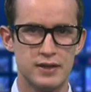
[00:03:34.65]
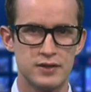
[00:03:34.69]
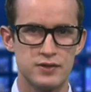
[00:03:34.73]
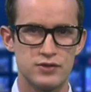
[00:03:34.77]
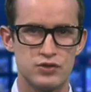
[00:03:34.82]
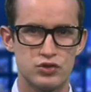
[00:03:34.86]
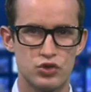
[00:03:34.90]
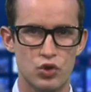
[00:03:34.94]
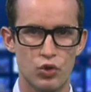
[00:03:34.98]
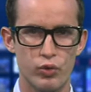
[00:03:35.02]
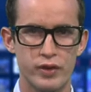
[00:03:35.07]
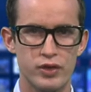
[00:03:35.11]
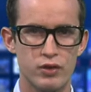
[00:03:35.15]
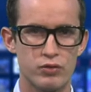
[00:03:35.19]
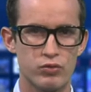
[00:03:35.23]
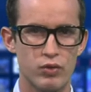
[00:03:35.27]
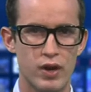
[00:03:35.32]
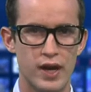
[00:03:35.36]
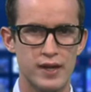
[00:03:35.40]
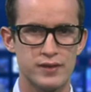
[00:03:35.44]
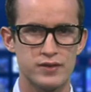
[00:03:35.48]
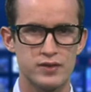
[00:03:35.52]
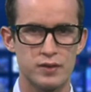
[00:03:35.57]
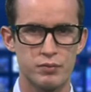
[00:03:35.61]
scoring the
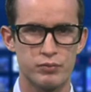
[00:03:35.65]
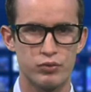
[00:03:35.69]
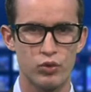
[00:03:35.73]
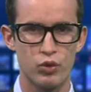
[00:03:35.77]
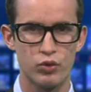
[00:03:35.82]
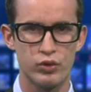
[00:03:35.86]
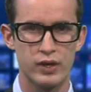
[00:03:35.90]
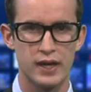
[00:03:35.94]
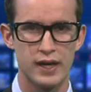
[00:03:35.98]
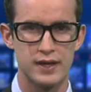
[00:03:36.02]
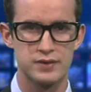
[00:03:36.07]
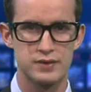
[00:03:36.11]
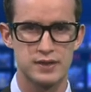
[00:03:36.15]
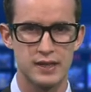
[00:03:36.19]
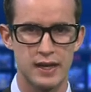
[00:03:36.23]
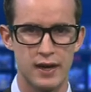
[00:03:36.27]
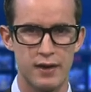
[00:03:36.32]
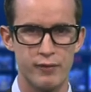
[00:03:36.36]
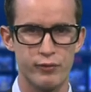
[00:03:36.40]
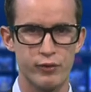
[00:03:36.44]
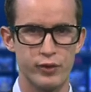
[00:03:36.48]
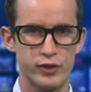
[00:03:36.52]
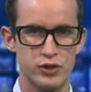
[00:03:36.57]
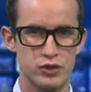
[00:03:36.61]
rights to broadcast
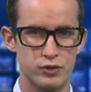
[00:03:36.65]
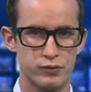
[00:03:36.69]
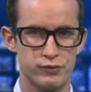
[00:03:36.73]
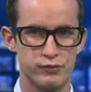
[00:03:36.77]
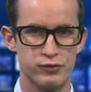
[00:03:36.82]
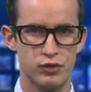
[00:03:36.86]
coverage of